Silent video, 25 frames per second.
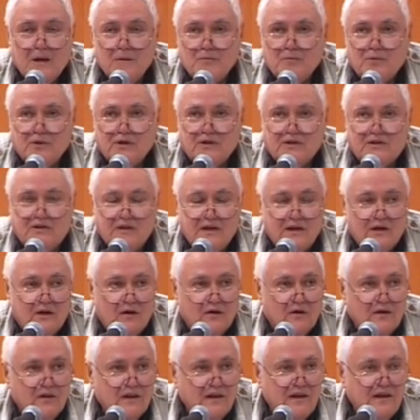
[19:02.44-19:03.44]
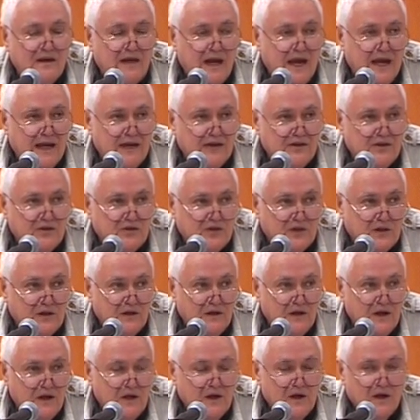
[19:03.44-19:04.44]
Brazil, the
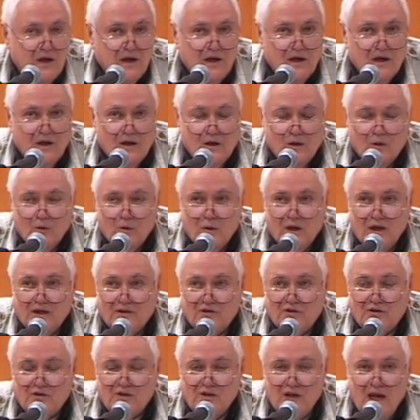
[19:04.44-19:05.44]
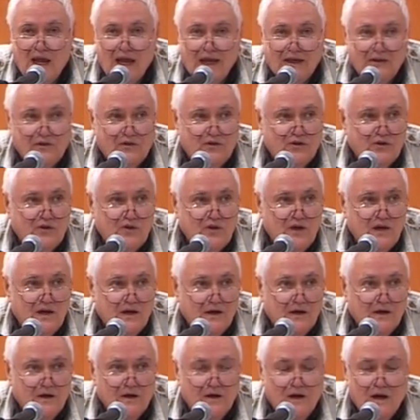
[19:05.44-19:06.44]
nation which next
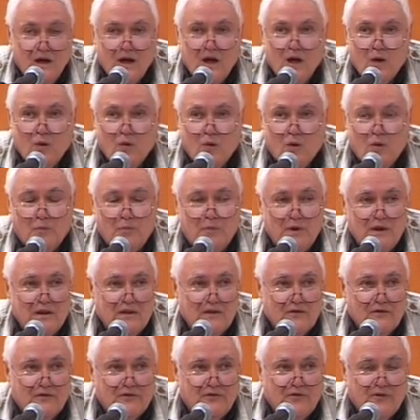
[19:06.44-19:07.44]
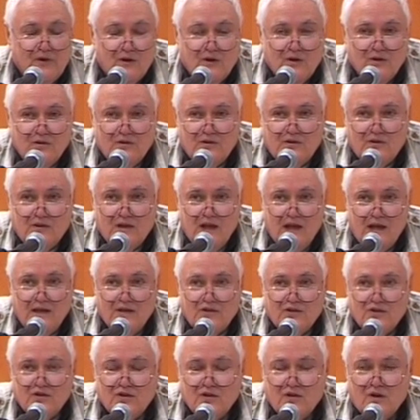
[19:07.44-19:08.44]
year will be the first
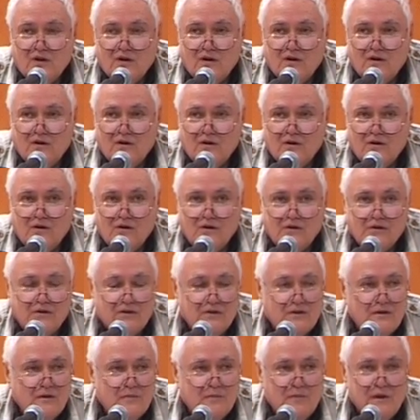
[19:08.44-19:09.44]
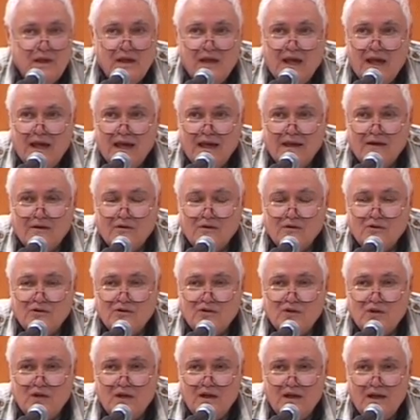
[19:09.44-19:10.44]
nation on earth to be
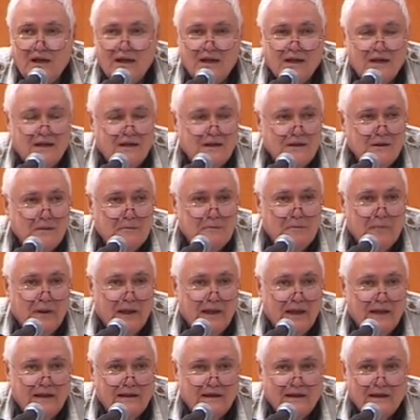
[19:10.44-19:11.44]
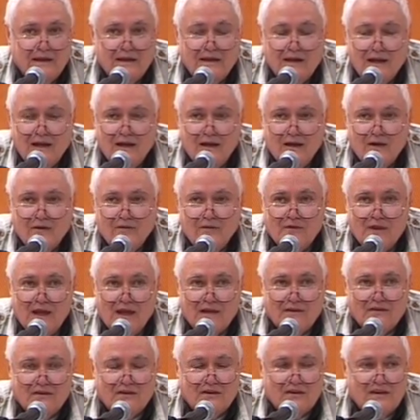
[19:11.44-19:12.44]
energy independent of
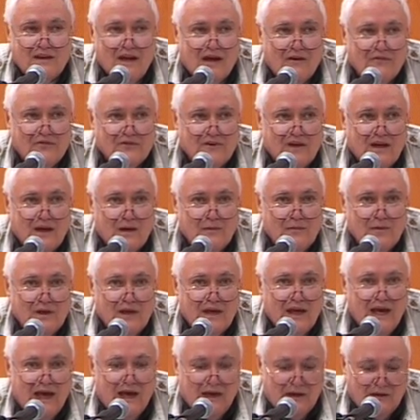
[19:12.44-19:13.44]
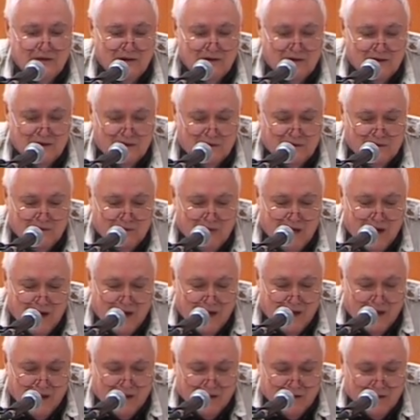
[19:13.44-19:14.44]
that stuff coming out of the
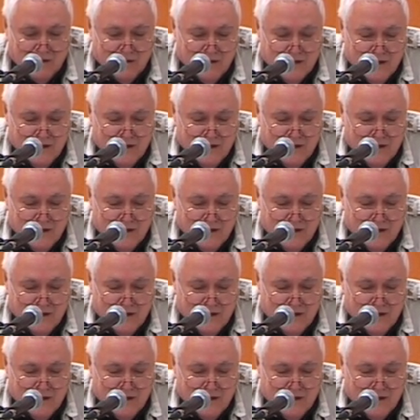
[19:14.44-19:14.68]
ground.